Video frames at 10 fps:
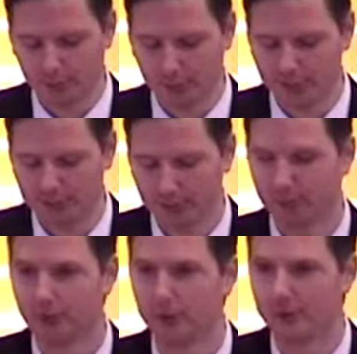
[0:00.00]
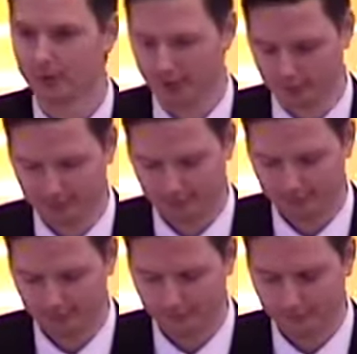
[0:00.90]
kinds of love are like that.
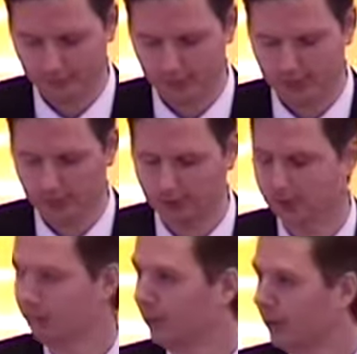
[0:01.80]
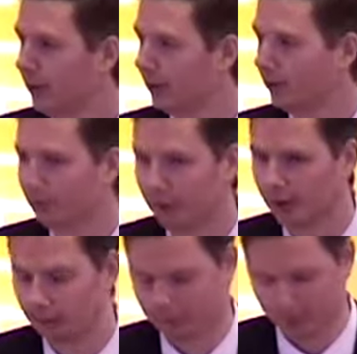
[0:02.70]
Love is a feeling that
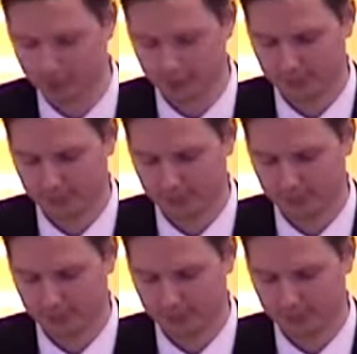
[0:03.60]
overcomes us.